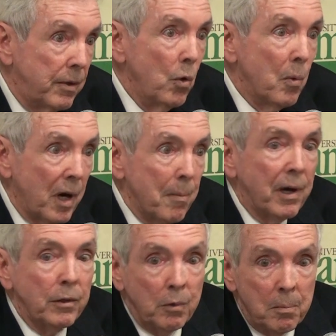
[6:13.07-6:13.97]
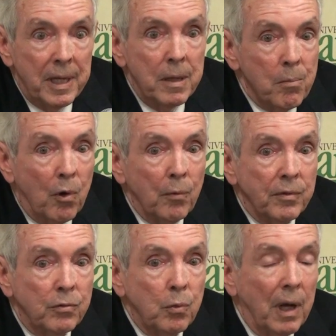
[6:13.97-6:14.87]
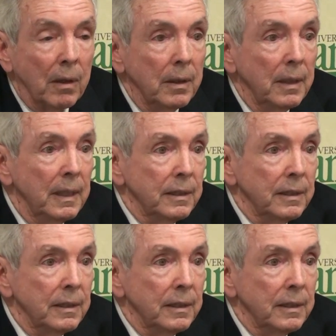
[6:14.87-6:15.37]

Cuban Americans will be involved as well.